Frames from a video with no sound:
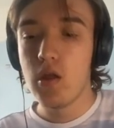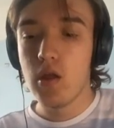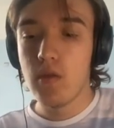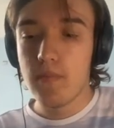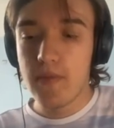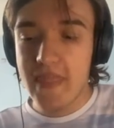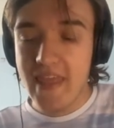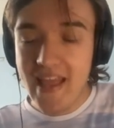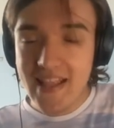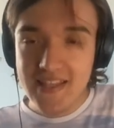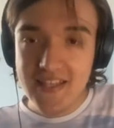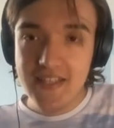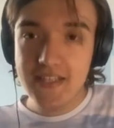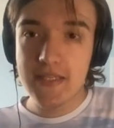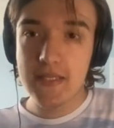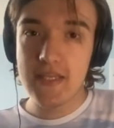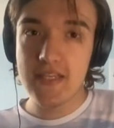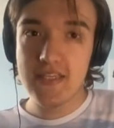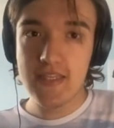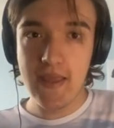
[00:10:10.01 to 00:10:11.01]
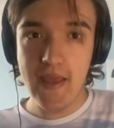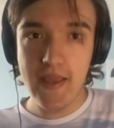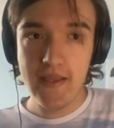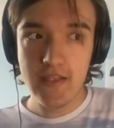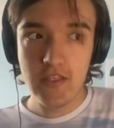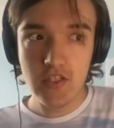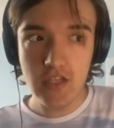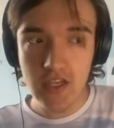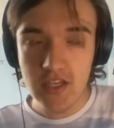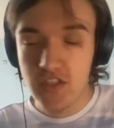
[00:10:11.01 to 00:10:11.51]
but the answer to these
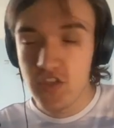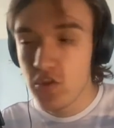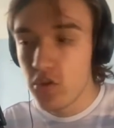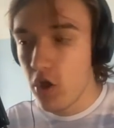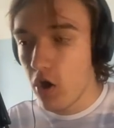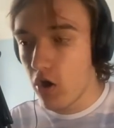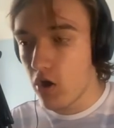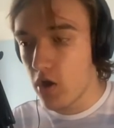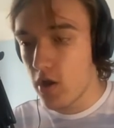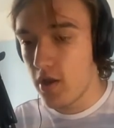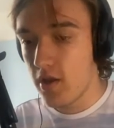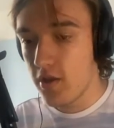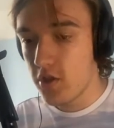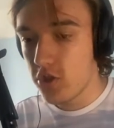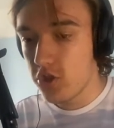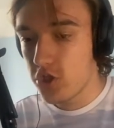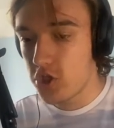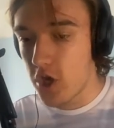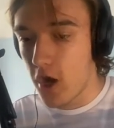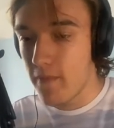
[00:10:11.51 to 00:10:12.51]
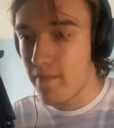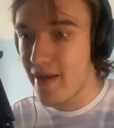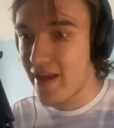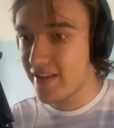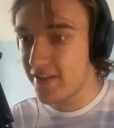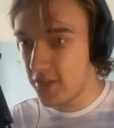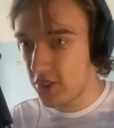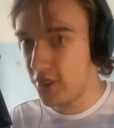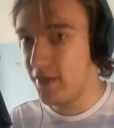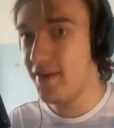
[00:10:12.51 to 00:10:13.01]
things is not Joe
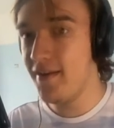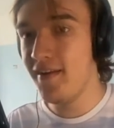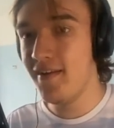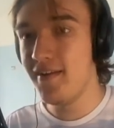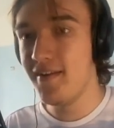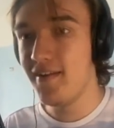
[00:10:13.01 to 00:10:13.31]
Manchin